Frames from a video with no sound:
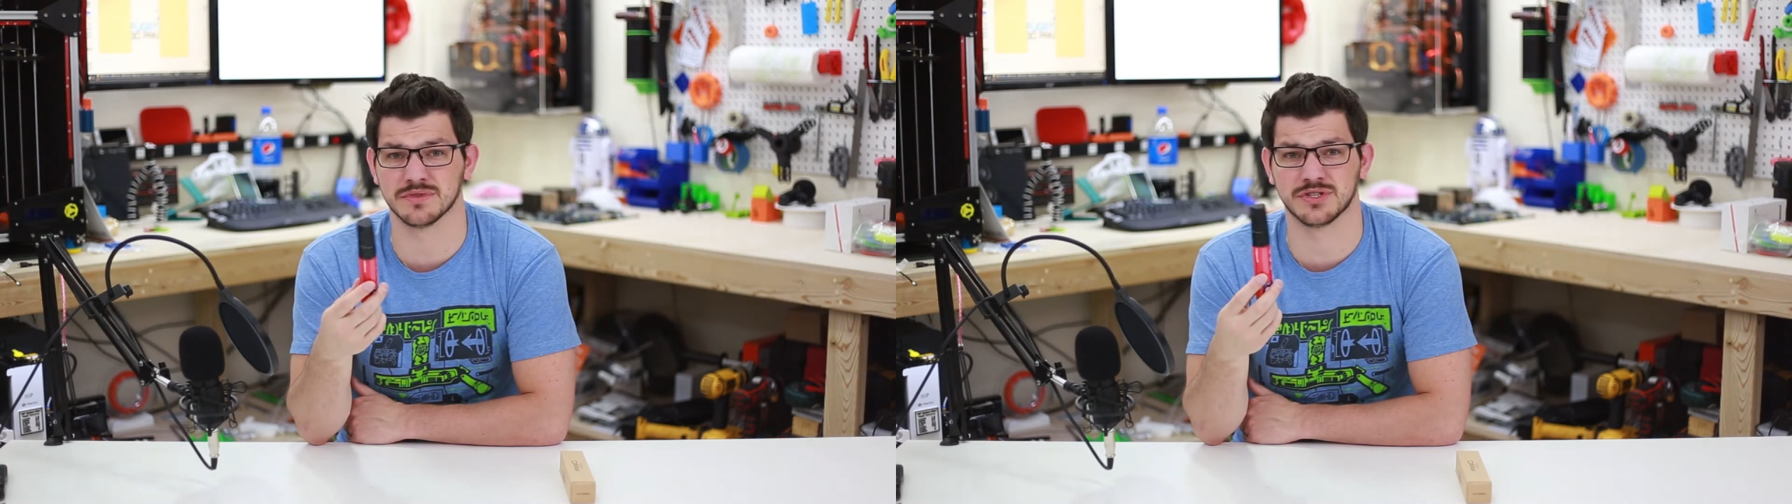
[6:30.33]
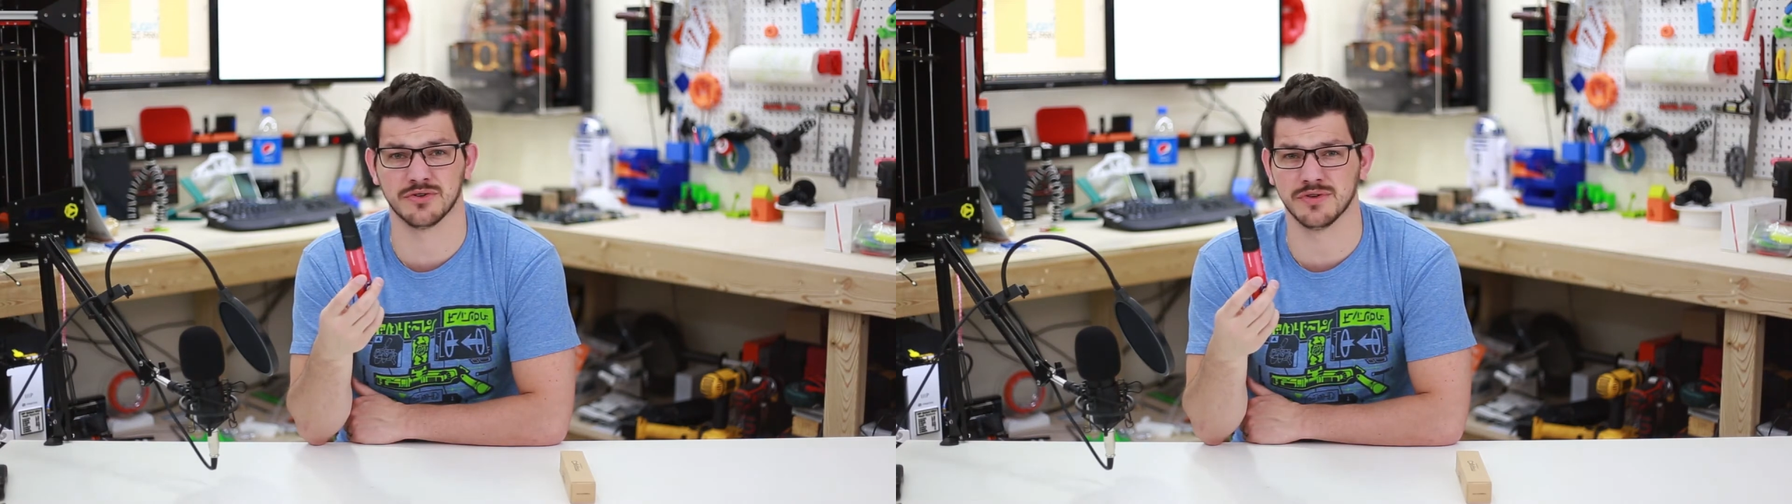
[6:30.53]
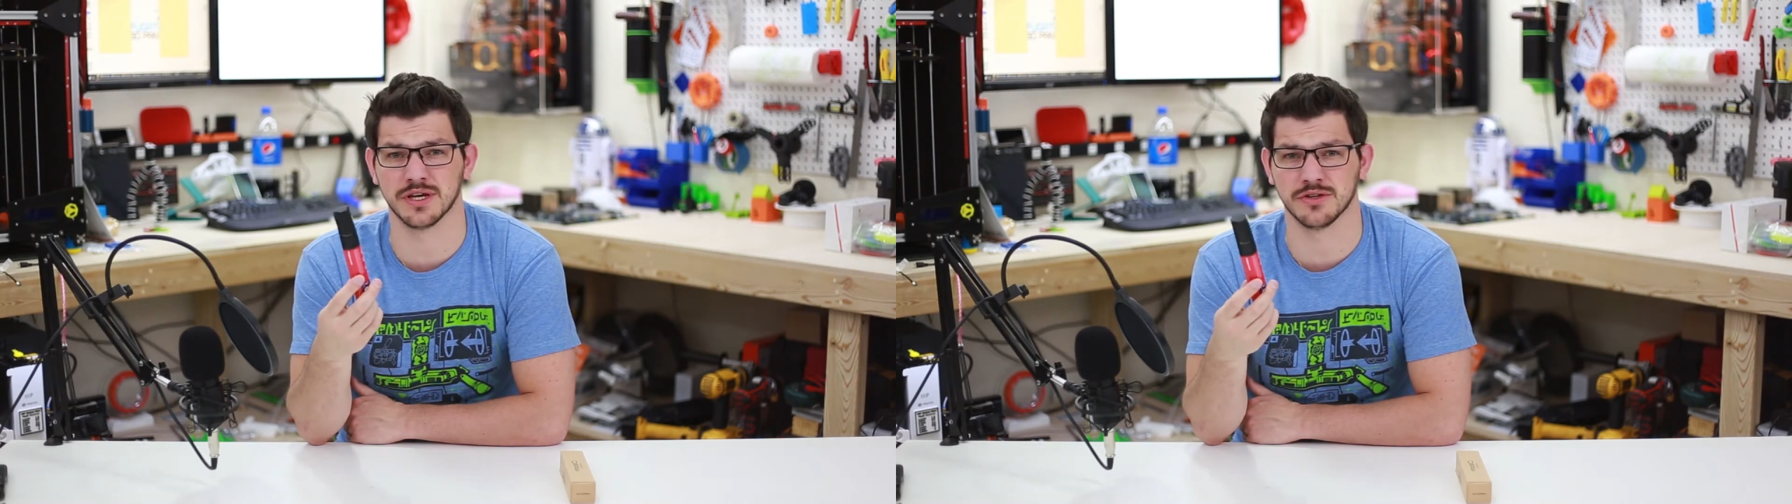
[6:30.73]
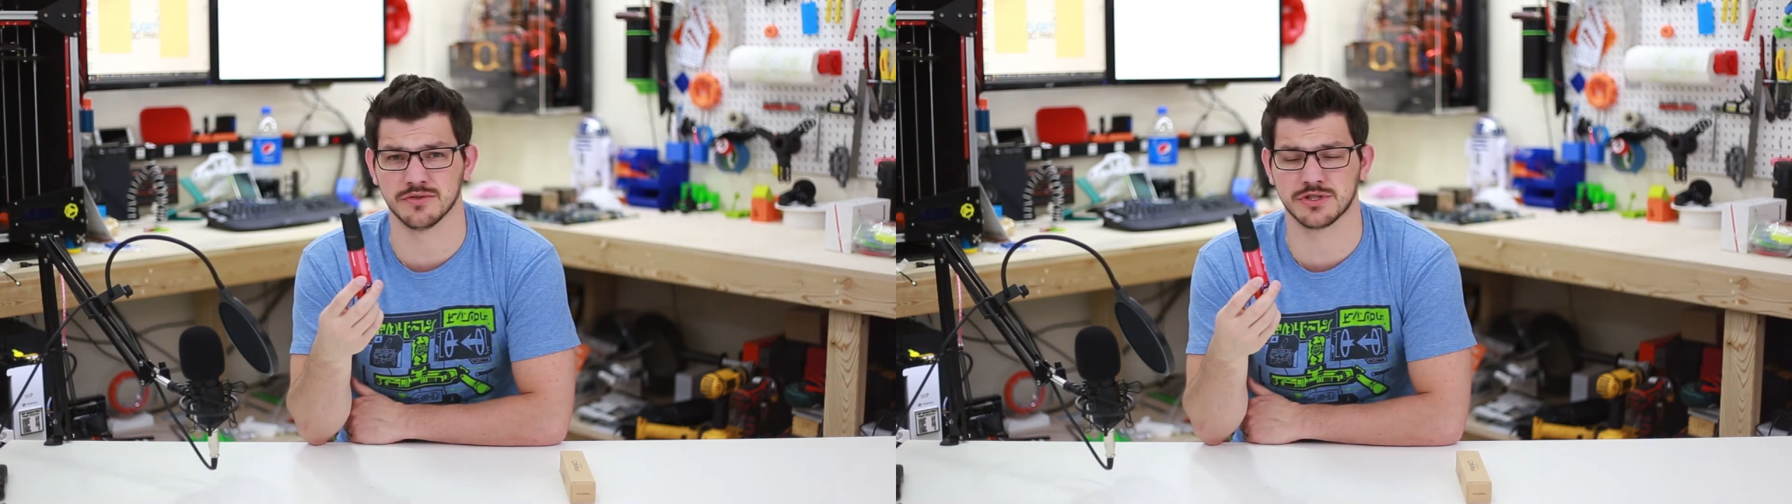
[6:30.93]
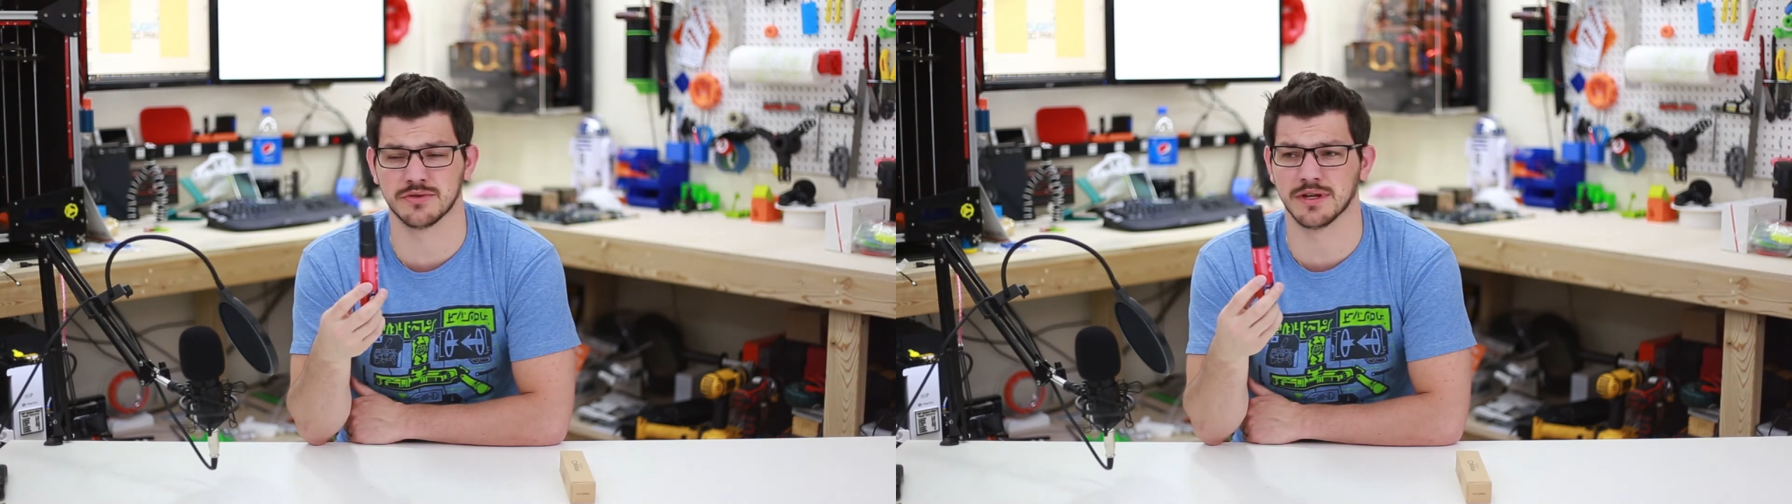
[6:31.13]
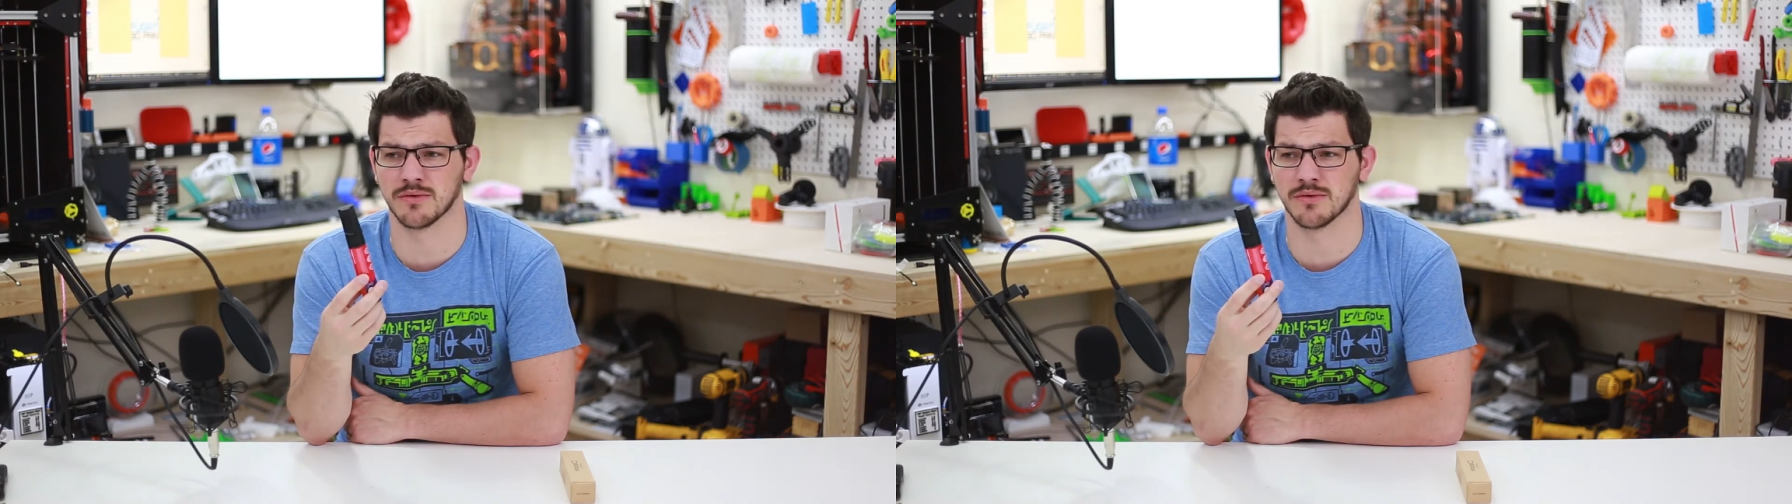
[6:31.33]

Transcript: until you get used to it,